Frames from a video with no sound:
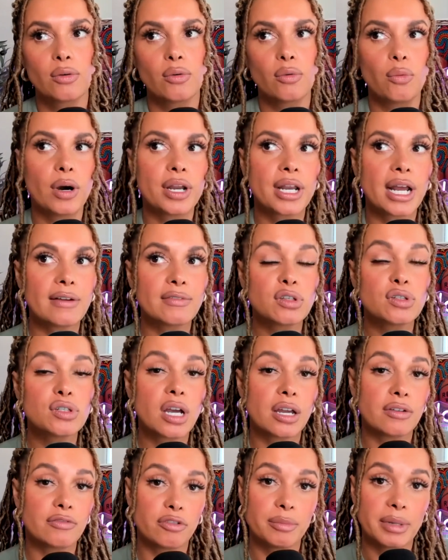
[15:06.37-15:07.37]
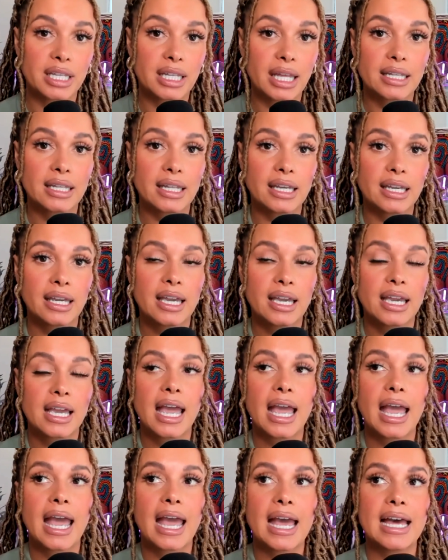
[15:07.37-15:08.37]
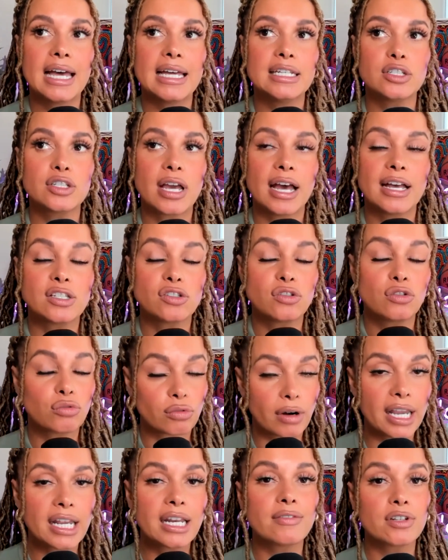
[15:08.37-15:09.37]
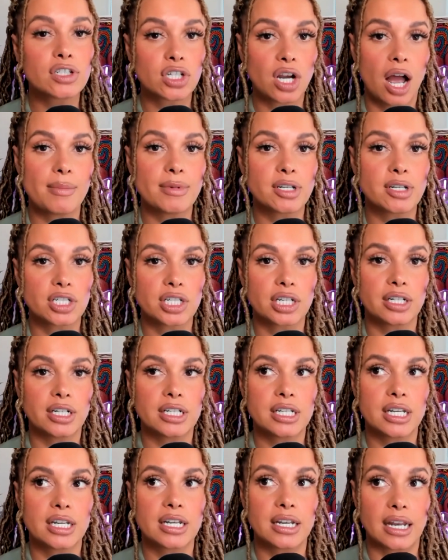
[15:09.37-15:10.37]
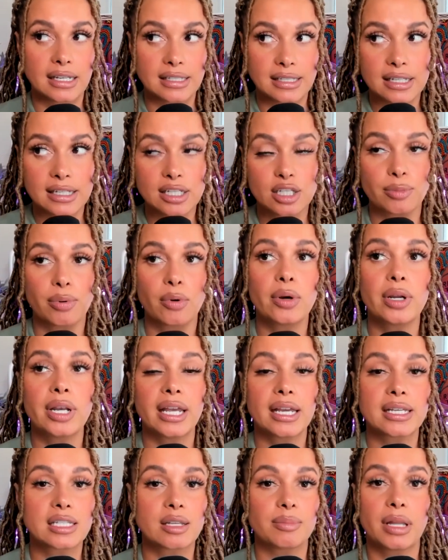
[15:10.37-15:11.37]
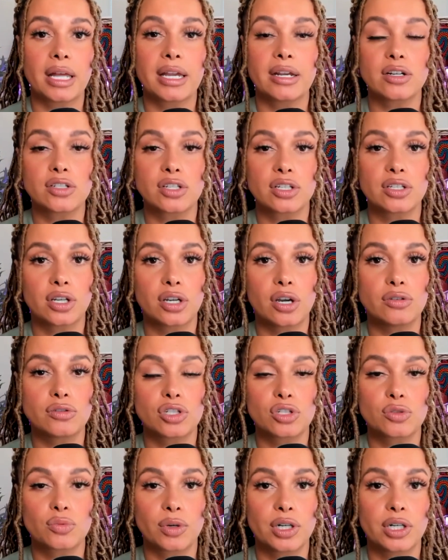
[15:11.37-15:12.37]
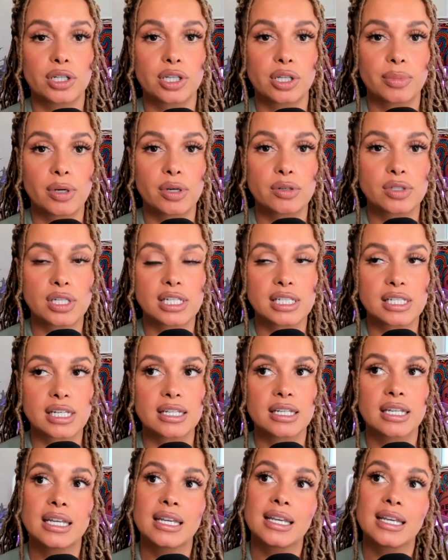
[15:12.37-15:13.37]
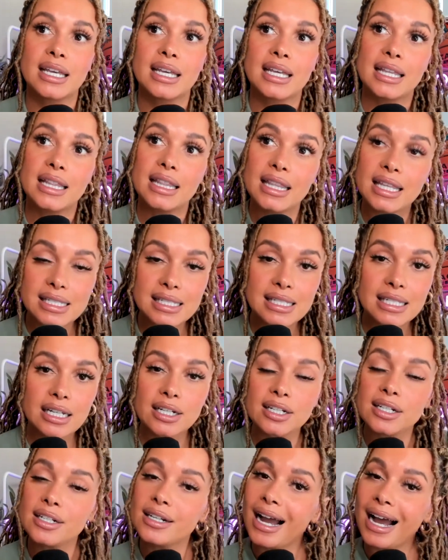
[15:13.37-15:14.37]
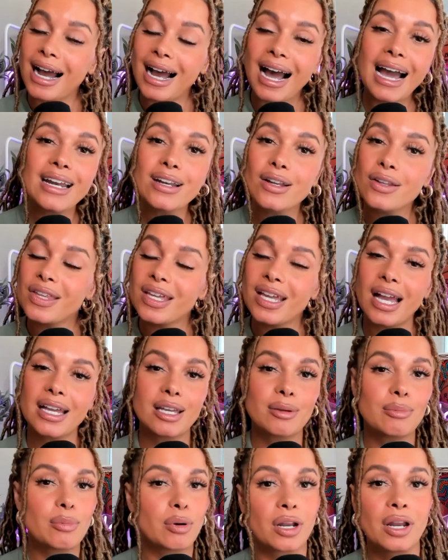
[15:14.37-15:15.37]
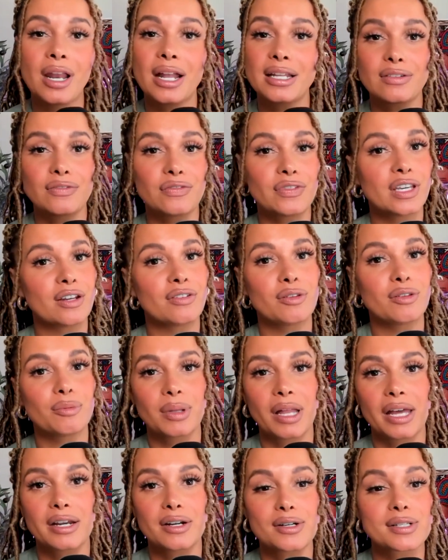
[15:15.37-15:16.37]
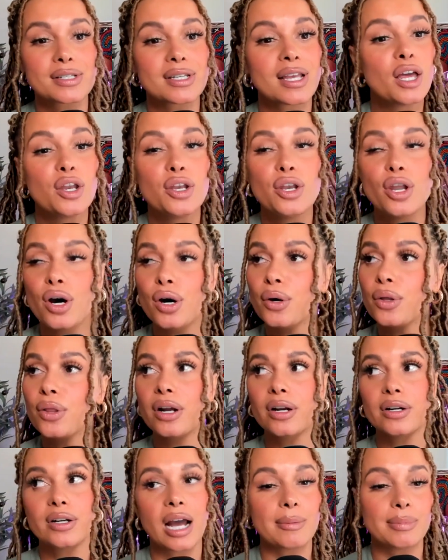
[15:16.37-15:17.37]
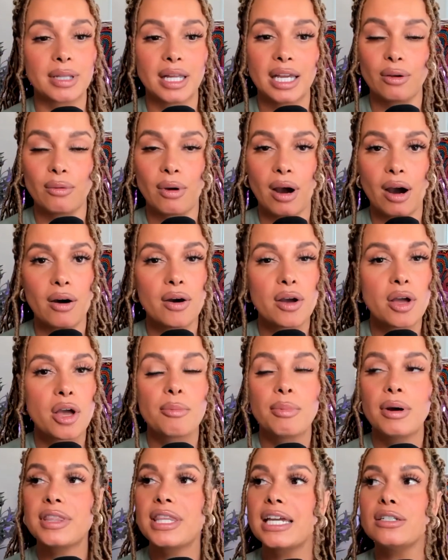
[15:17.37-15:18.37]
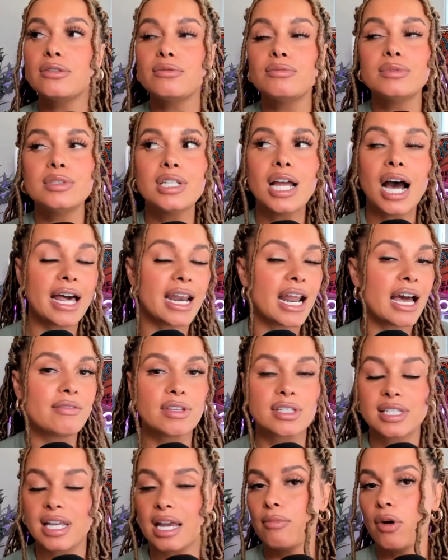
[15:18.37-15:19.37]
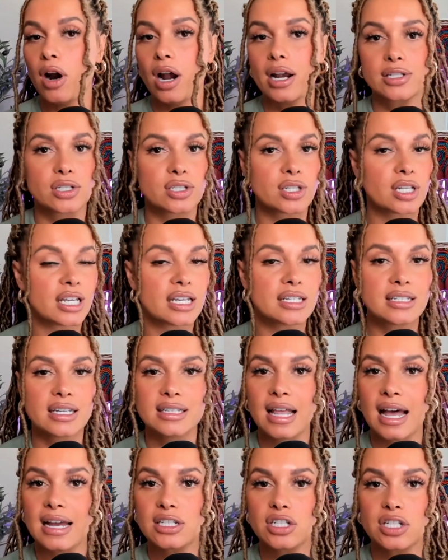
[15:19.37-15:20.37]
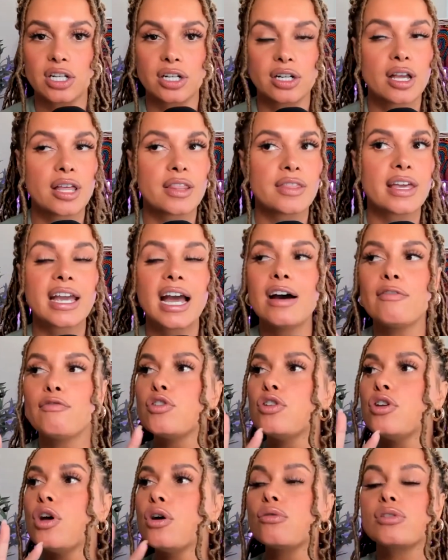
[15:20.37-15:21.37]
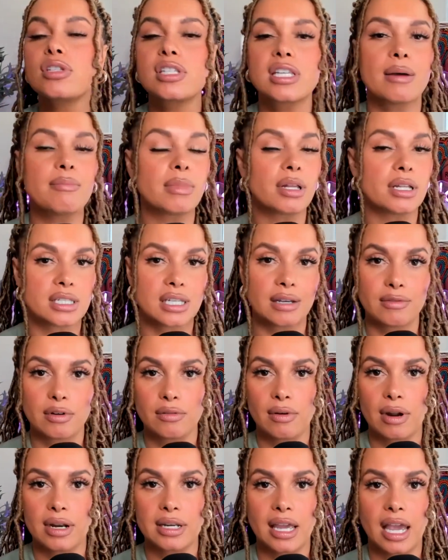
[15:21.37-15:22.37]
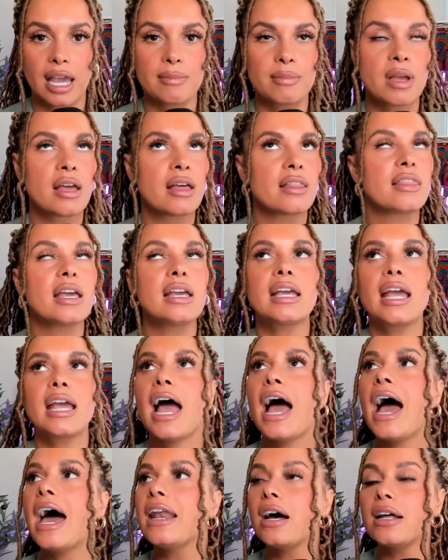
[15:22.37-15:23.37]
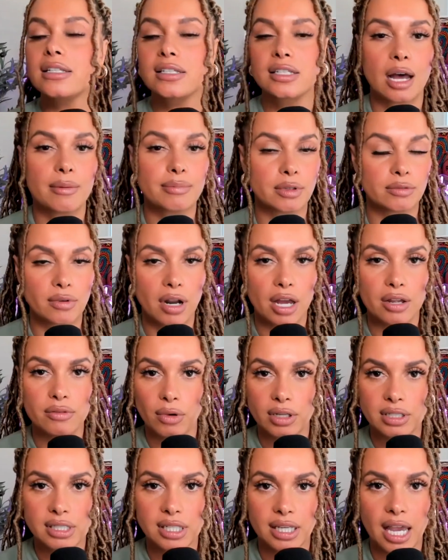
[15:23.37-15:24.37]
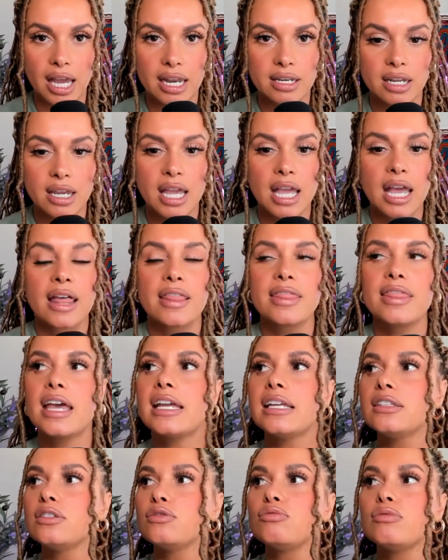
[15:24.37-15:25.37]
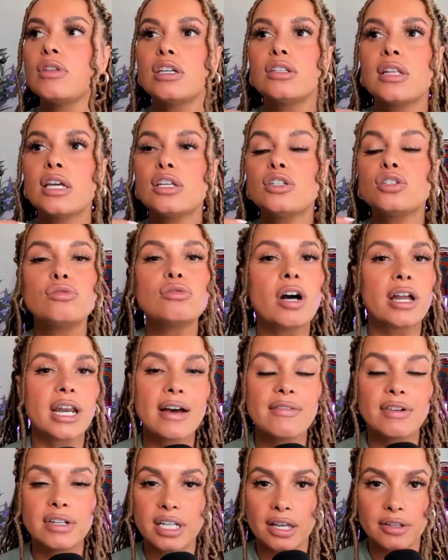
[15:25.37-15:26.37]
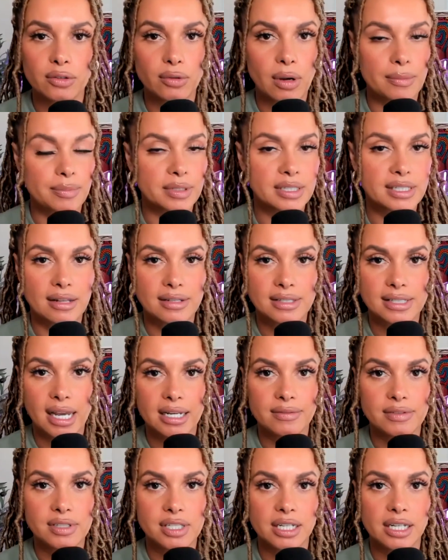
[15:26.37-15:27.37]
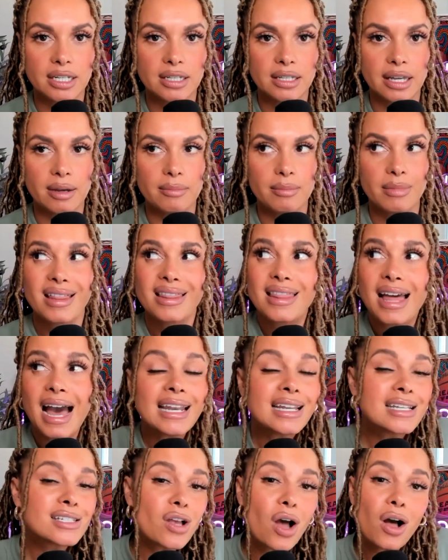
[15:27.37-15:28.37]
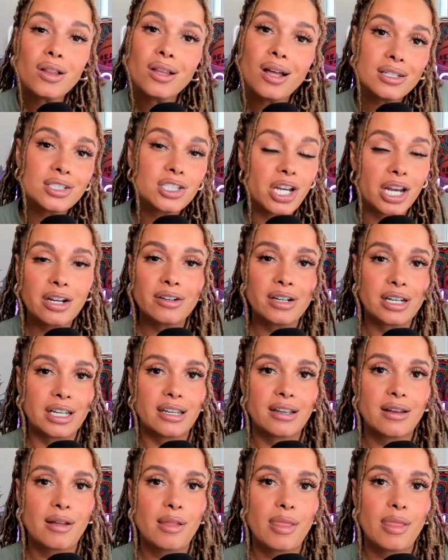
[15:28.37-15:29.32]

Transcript: What have you done for me lately? And as great of a job as Jerry did, and as disappointing as the players and the coaches were in the postseason, this year, I don't think I can put it at the feet of the players. No, they're not playing well, but they do not have the same roster that they did last year. They have no semblance of a run game. They cannot stop the run once again. They do not have any other weapons outside of CeeDee Lamb. That is all on Jerry.